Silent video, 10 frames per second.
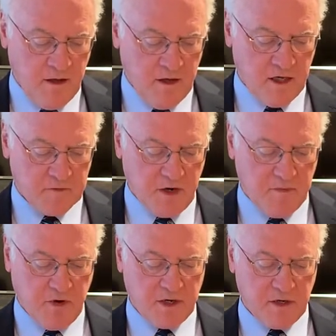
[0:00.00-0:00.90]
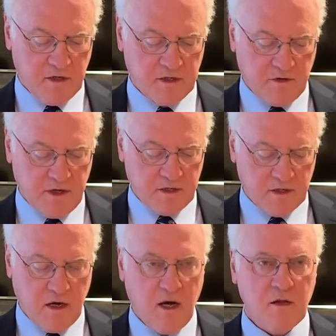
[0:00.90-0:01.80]
As my book illustrates,
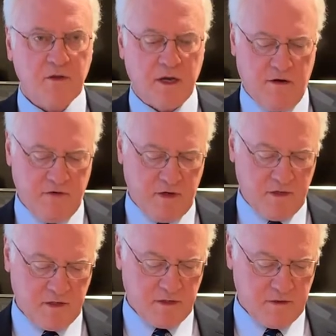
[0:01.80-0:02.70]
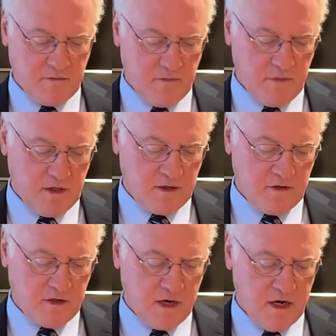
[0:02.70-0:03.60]
all the evidence is to
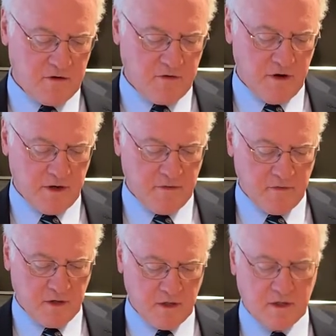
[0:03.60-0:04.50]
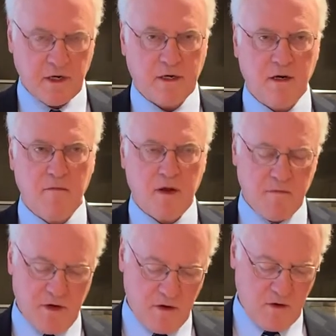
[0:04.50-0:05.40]
the contrary, that the Second
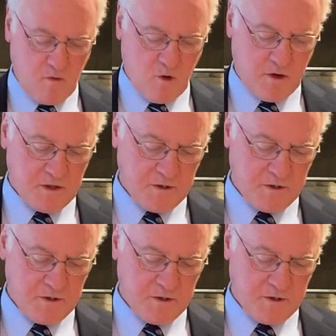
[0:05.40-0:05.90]
Amendment works.